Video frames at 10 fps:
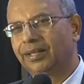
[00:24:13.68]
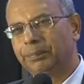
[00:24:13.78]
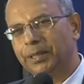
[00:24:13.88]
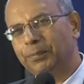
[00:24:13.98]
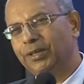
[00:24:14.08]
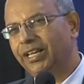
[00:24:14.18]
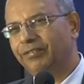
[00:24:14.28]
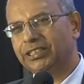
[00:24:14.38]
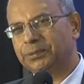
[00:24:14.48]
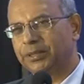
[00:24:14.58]
People have
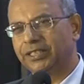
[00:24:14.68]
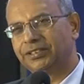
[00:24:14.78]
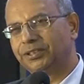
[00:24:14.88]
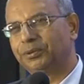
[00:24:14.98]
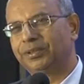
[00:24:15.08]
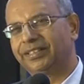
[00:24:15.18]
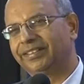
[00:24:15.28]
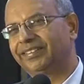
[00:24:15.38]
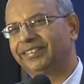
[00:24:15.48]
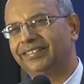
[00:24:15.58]
aspiration today.
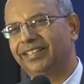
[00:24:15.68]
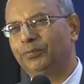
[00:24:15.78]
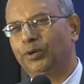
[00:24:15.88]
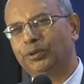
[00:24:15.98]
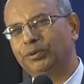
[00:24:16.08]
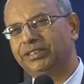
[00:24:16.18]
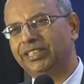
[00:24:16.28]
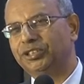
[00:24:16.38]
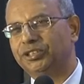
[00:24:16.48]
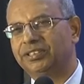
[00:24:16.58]
They want to
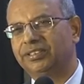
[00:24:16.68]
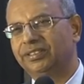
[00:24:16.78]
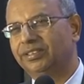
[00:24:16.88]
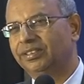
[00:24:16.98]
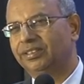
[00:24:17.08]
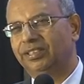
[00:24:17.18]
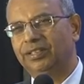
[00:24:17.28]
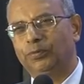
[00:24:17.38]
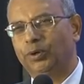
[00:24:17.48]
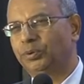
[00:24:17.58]
change. They
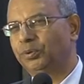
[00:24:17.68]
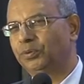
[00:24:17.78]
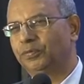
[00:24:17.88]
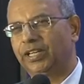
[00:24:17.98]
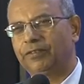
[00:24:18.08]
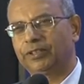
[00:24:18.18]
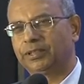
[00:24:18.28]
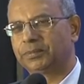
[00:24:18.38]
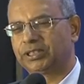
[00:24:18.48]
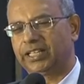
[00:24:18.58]
want to do well for
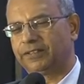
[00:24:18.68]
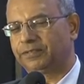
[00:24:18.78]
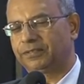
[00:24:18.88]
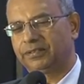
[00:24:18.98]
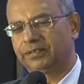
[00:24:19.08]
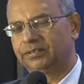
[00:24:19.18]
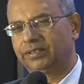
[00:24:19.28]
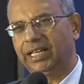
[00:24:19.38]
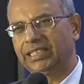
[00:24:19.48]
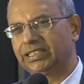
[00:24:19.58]
themselves.
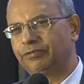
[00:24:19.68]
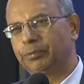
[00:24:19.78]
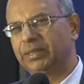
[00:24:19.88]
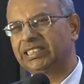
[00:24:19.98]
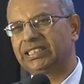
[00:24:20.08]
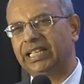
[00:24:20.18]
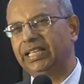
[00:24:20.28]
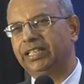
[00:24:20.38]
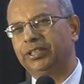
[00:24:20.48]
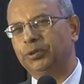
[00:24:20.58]
There is a woman
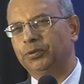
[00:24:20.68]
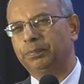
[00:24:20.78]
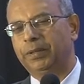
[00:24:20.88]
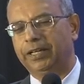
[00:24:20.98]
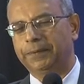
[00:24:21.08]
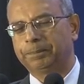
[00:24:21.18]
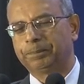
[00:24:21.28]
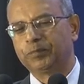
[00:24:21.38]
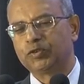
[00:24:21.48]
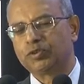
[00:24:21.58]
staying in Hume Pipe
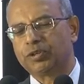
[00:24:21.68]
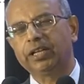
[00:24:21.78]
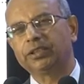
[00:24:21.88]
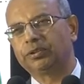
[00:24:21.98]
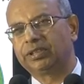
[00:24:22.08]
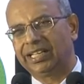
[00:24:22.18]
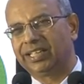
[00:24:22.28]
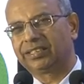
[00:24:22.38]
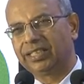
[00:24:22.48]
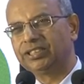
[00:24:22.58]
trying to tell
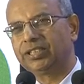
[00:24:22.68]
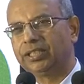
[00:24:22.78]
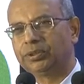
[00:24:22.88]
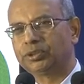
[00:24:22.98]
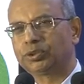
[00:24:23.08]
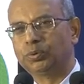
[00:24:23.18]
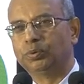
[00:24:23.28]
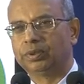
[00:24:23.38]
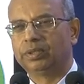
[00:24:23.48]
her girl child to school.